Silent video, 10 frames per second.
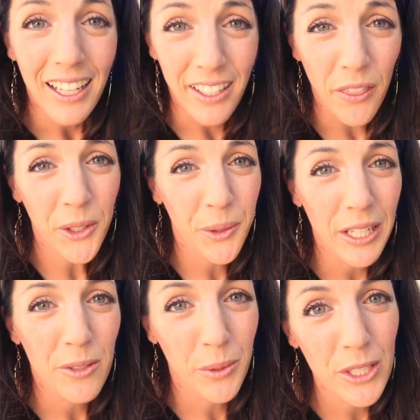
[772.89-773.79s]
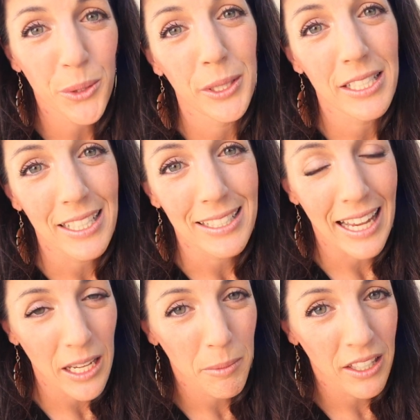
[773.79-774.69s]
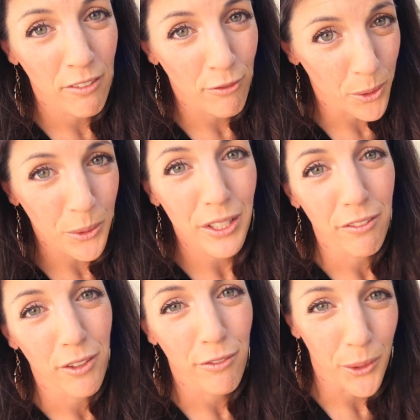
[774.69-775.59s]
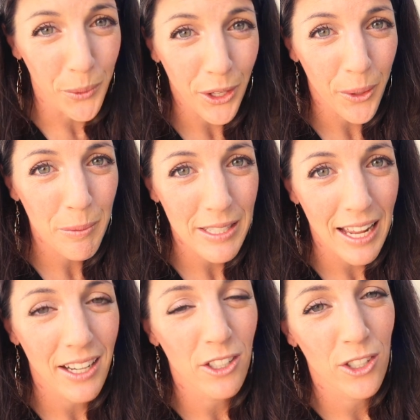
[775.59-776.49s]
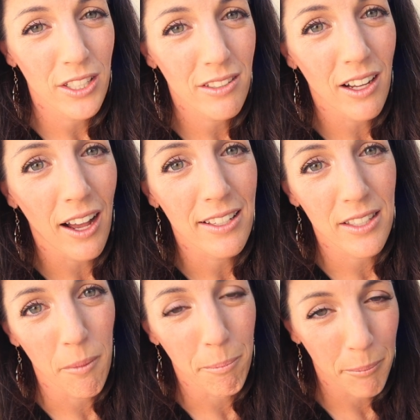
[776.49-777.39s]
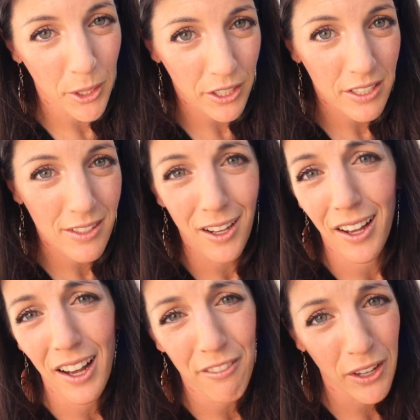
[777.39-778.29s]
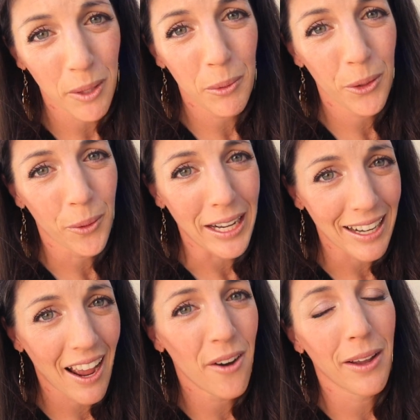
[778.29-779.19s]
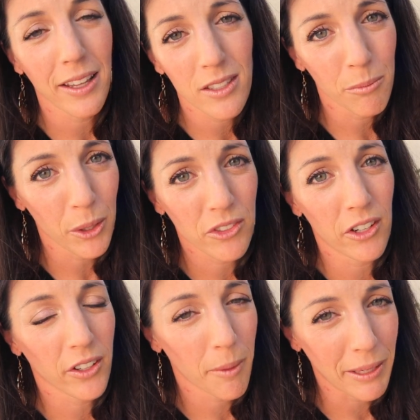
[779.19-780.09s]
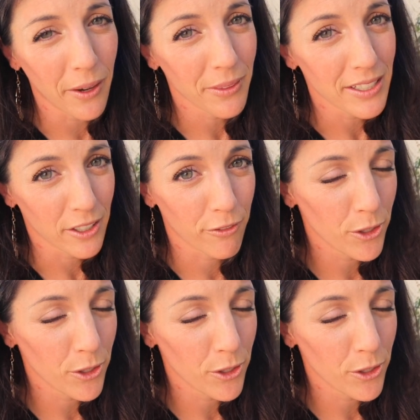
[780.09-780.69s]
Another great resource is Amy Fuel of The Fuel Homestead. She's got some books uh, available right now and some books that are coming out in the near